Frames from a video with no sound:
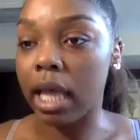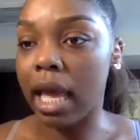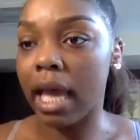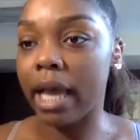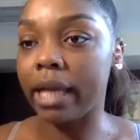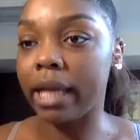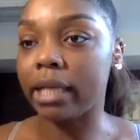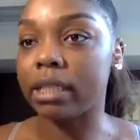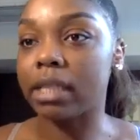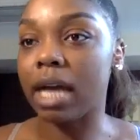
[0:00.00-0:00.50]

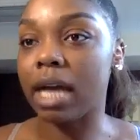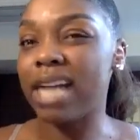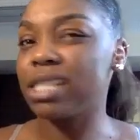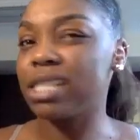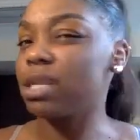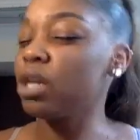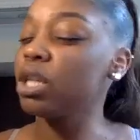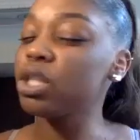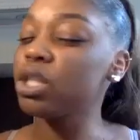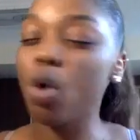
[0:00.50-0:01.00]
and I
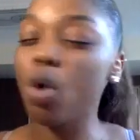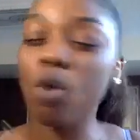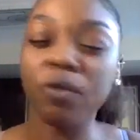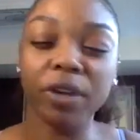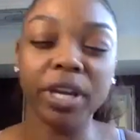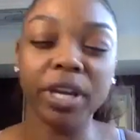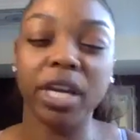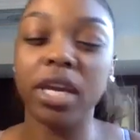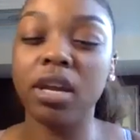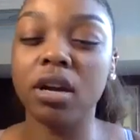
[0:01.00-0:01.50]
started to
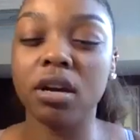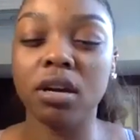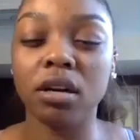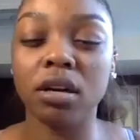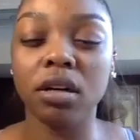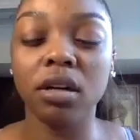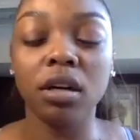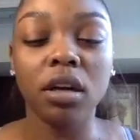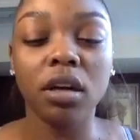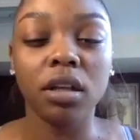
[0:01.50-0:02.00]

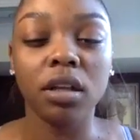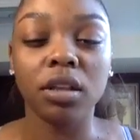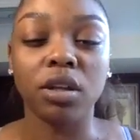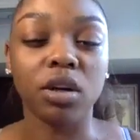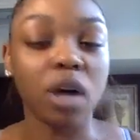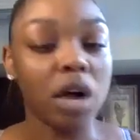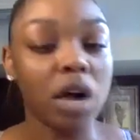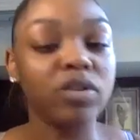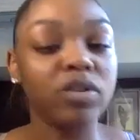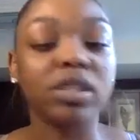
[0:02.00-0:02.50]
overhear the
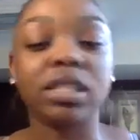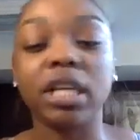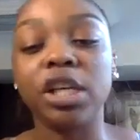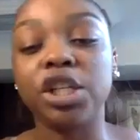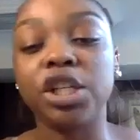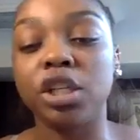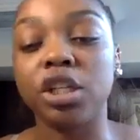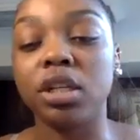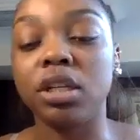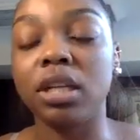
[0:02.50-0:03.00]

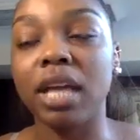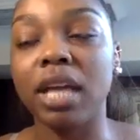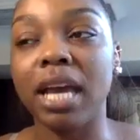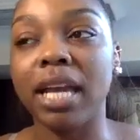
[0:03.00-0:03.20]
conversation,